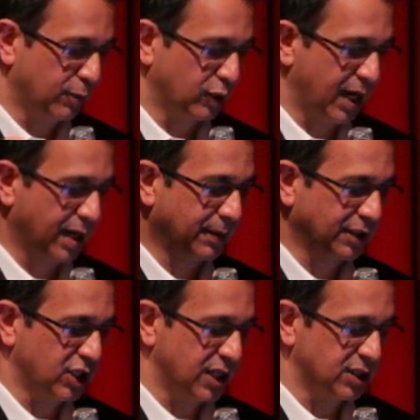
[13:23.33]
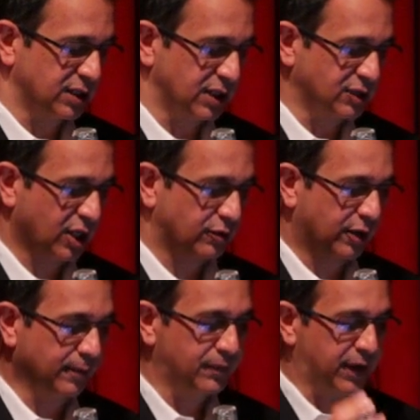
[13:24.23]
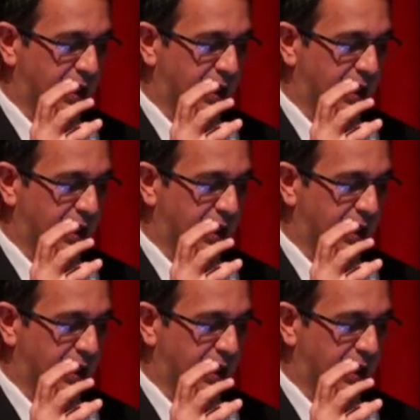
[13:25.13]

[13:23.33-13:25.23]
hemodynamic changes, etc.